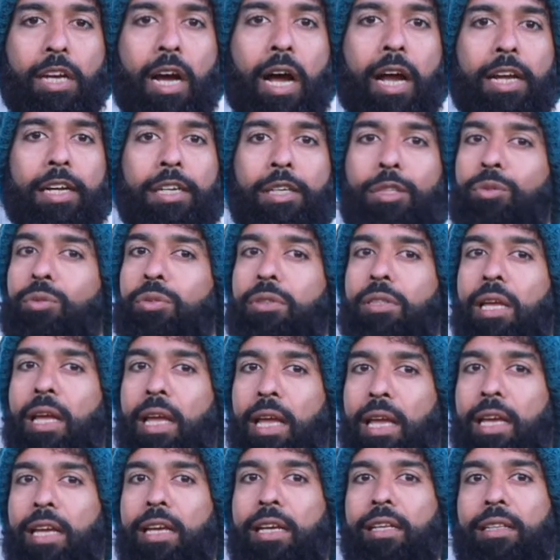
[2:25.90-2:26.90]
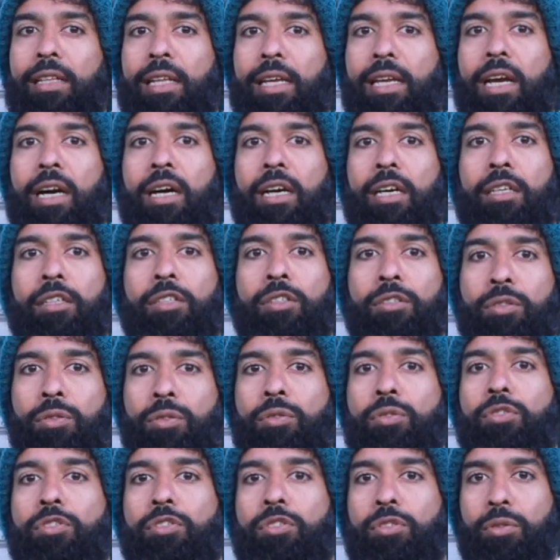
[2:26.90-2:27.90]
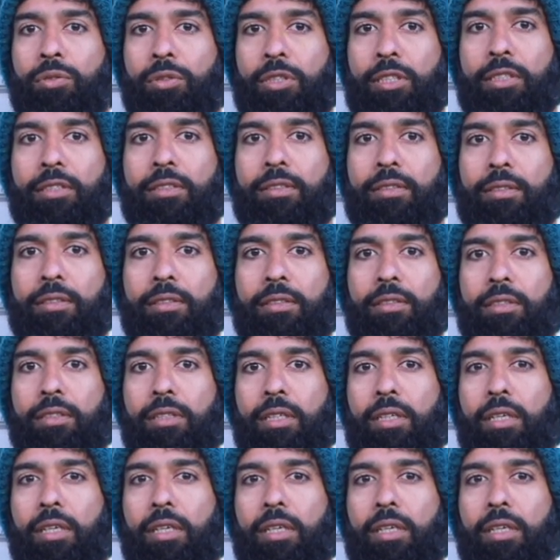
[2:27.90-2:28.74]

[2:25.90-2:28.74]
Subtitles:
I do think they are true stories.